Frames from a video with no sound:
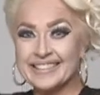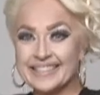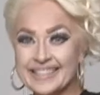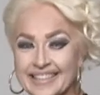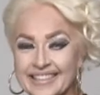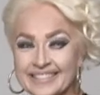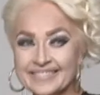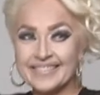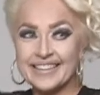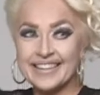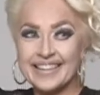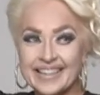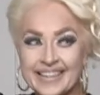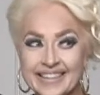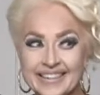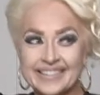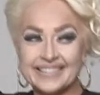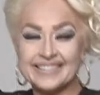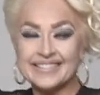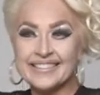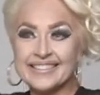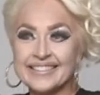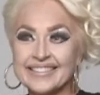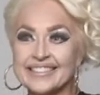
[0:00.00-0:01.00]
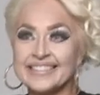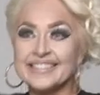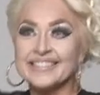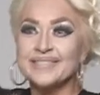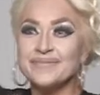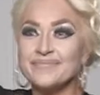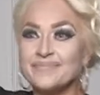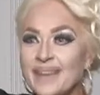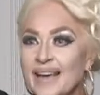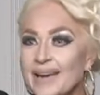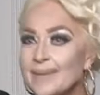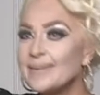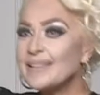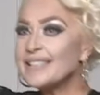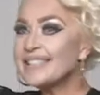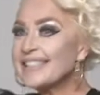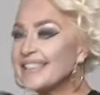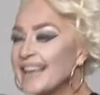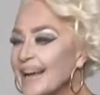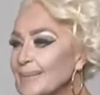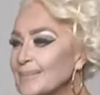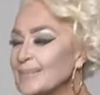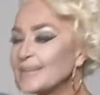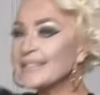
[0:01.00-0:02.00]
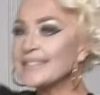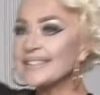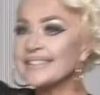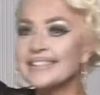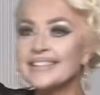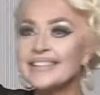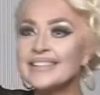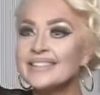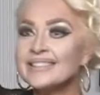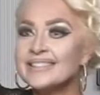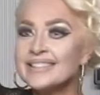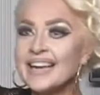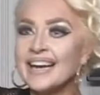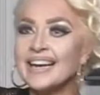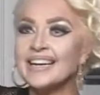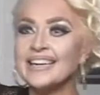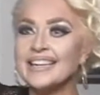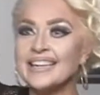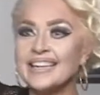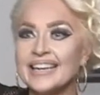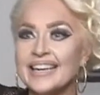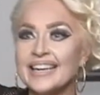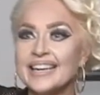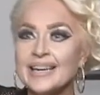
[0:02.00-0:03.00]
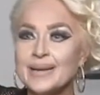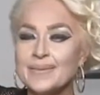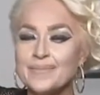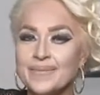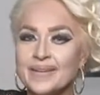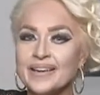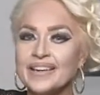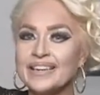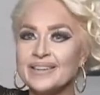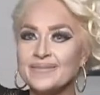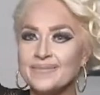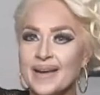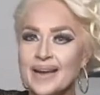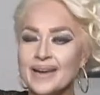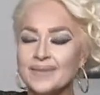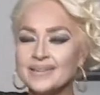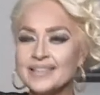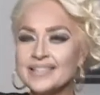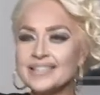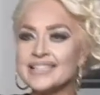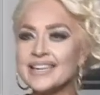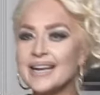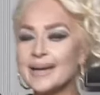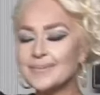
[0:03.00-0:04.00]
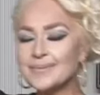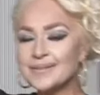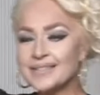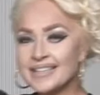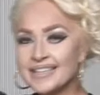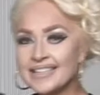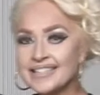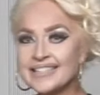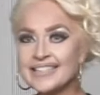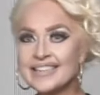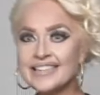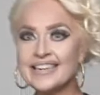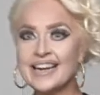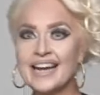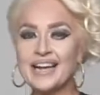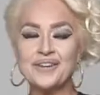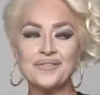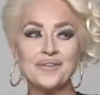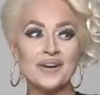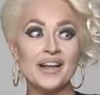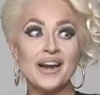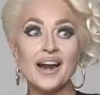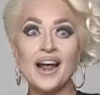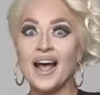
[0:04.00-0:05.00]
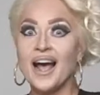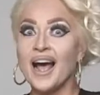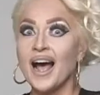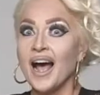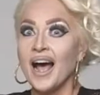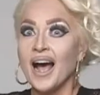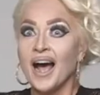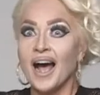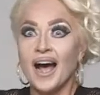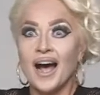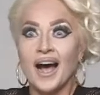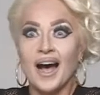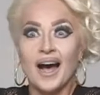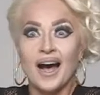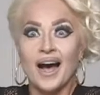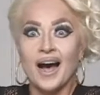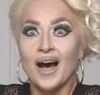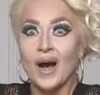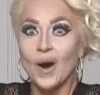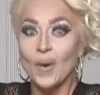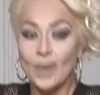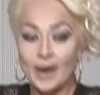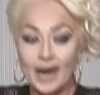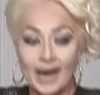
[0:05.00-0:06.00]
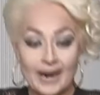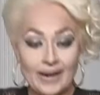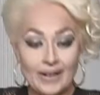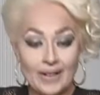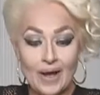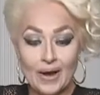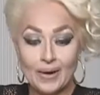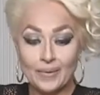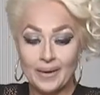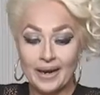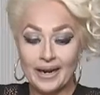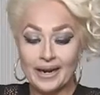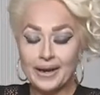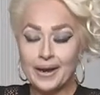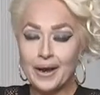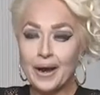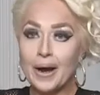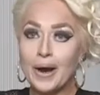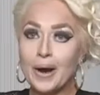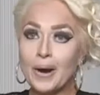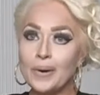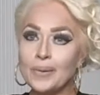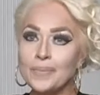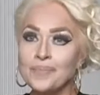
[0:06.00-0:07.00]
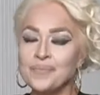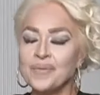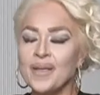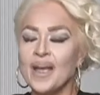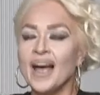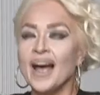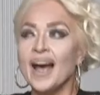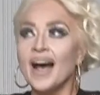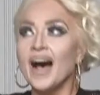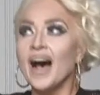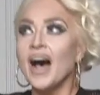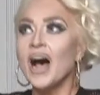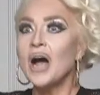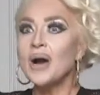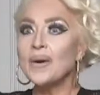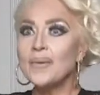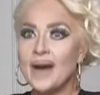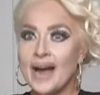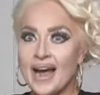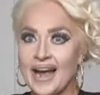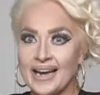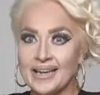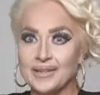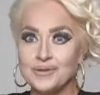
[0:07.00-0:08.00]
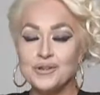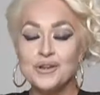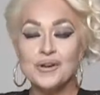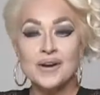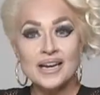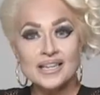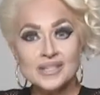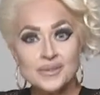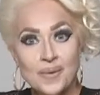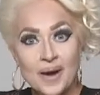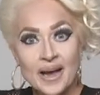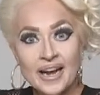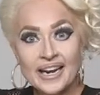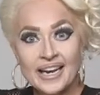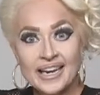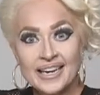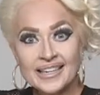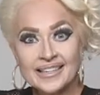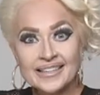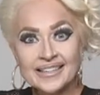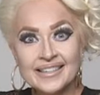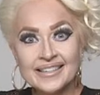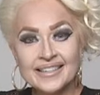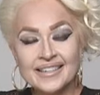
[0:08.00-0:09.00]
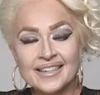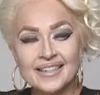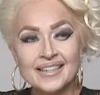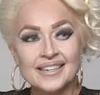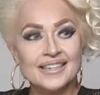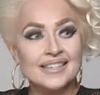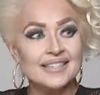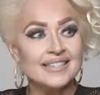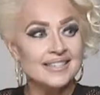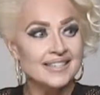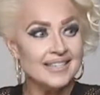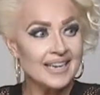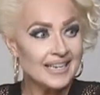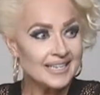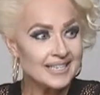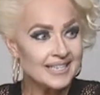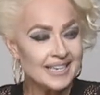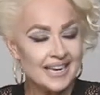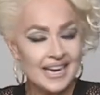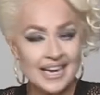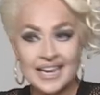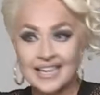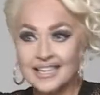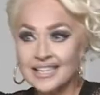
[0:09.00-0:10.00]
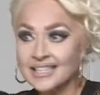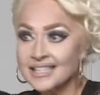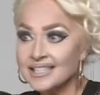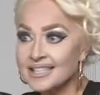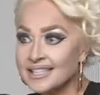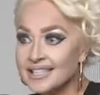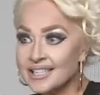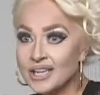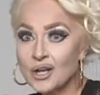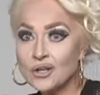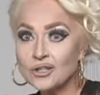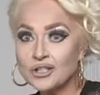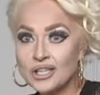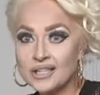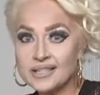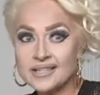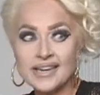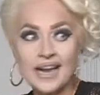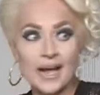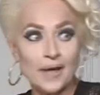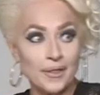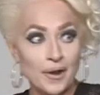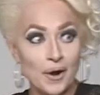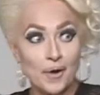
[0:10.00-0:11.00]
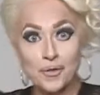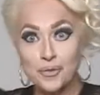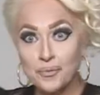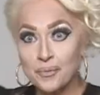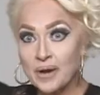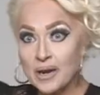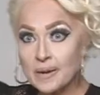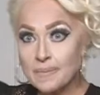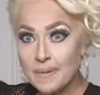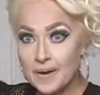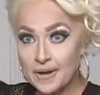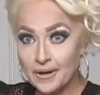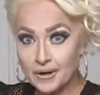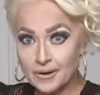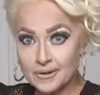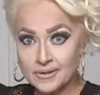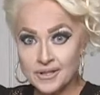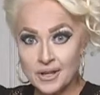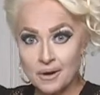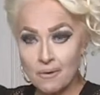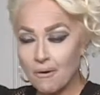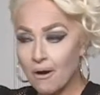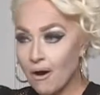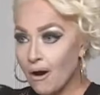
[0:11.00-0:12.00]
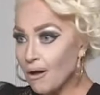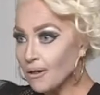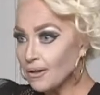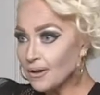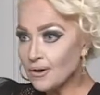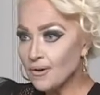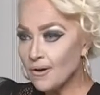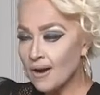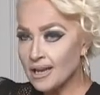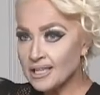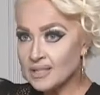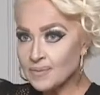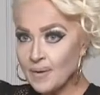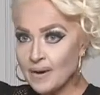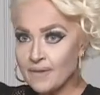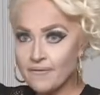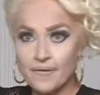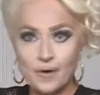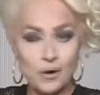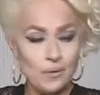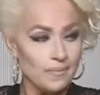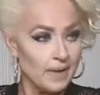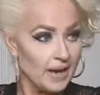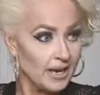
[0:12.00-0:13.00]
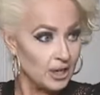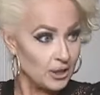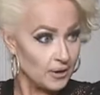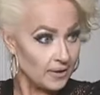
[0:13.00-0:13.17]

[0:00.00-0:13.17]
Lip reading: There we go. Baby steps, little tiny itty bitty baby steps, 1,600. We got a long way to go. All right, you guys ready? 16, still just now there are 3 bidders. They're all across my phone bank.